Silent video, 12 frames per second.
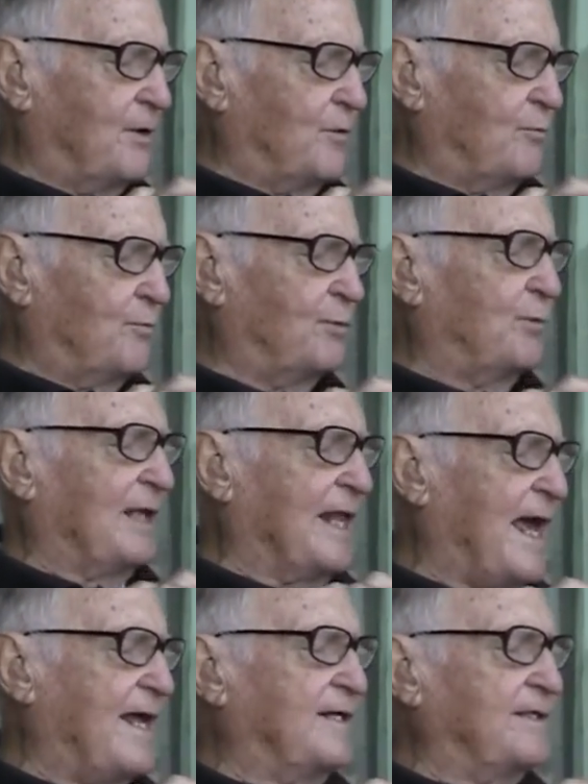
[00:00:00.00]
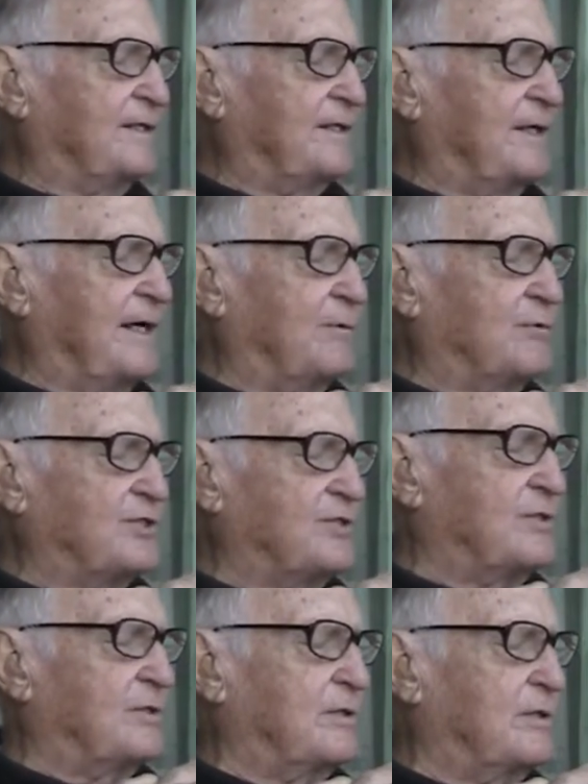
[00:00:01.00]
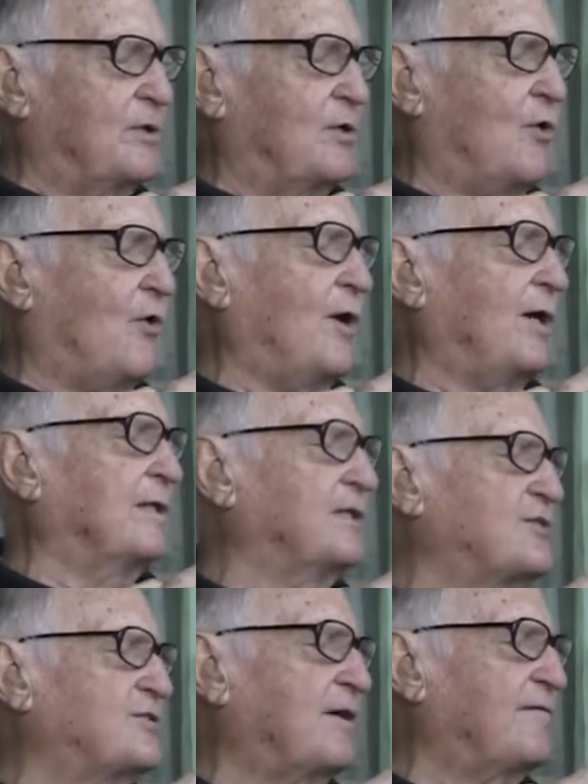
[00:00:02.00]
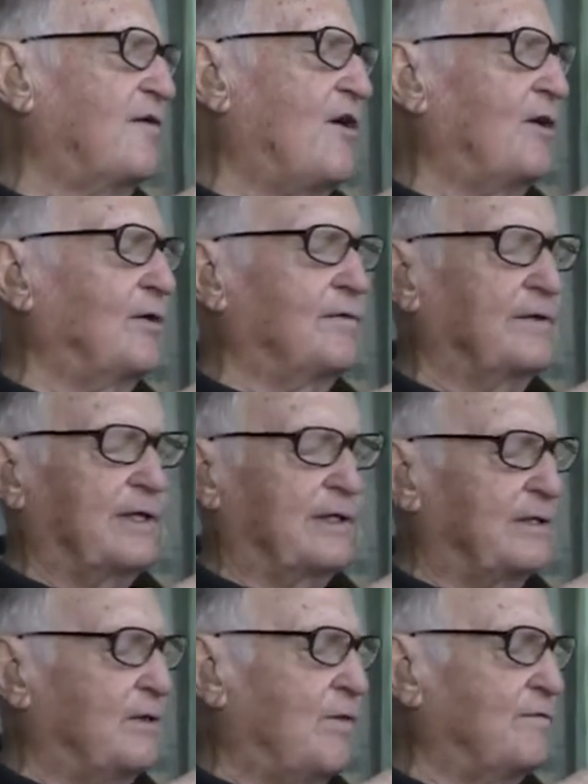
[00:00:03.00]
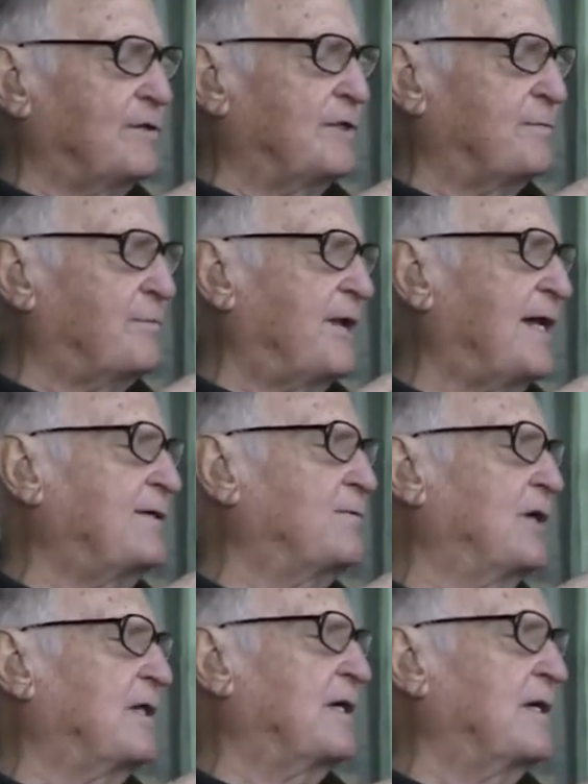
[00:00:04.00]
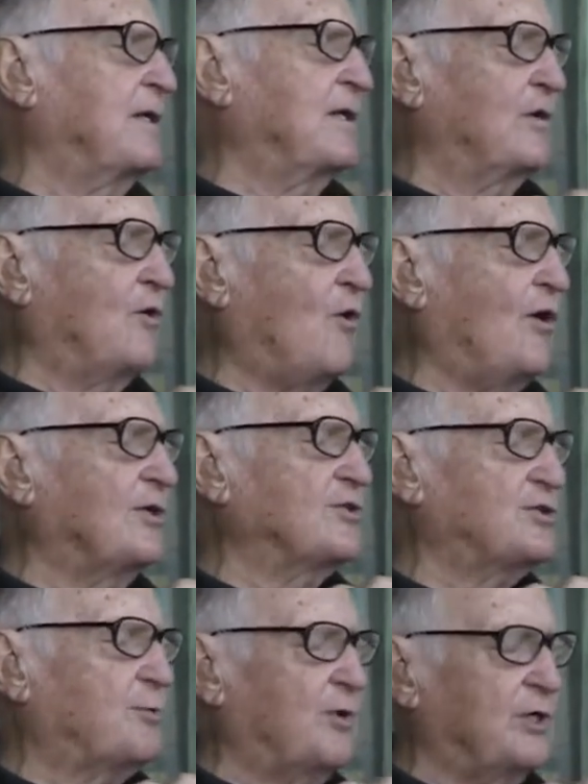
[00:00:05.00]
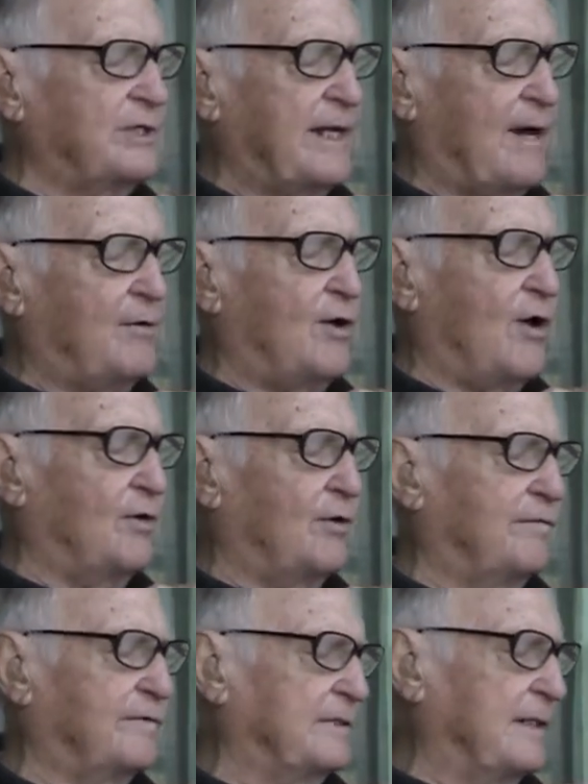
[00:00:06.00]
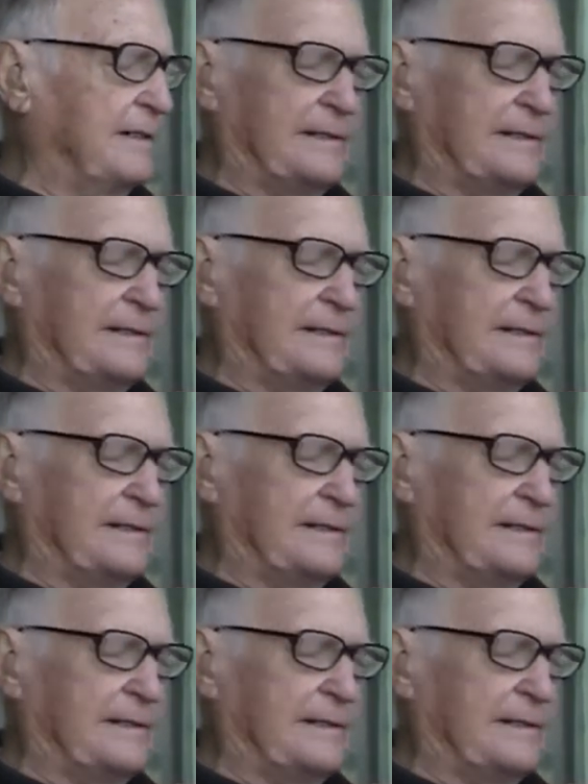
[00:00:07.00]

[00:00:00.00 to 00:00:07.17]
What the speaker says: when we landed, there was oil and stuff all over the plane where the oil squirted out all over.